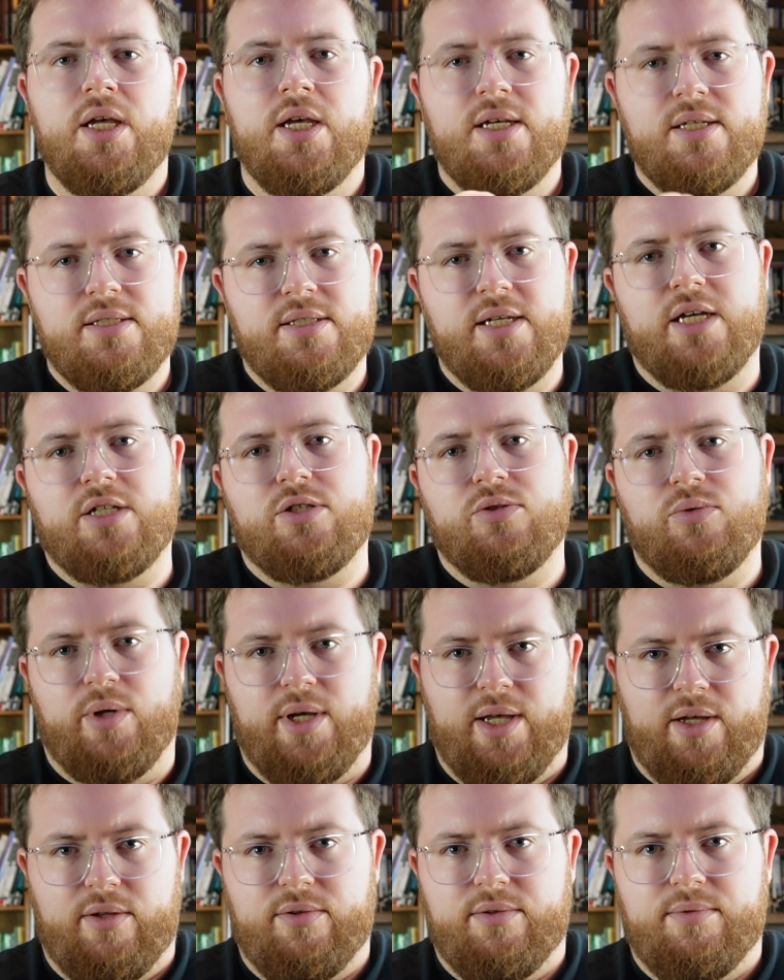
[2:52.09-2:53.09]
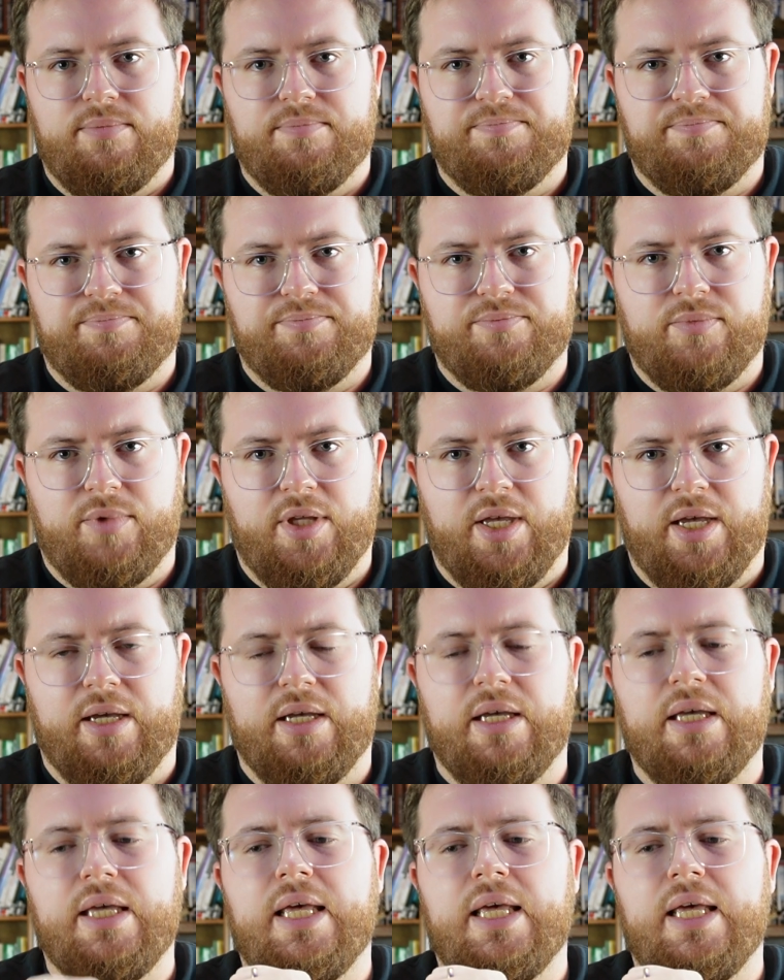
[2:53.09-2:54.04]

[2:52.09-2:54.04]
sexual health. Okay?